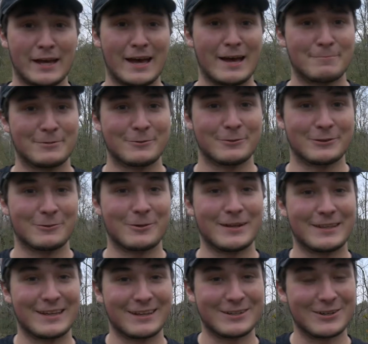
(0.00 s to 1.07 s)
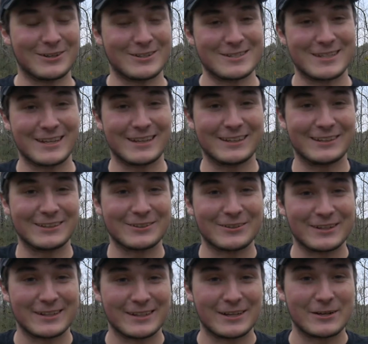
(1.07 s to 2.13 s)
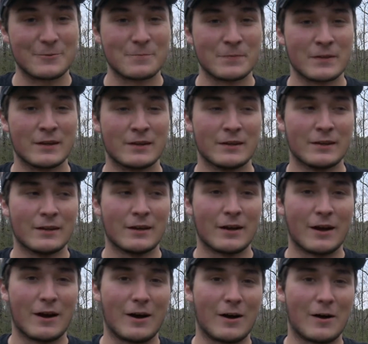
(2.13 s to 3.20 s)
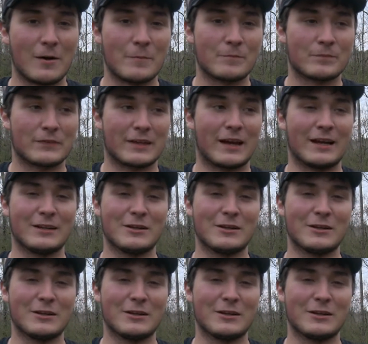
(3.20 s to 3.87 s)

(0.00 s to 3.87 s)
happy with the way that car is handling right now. I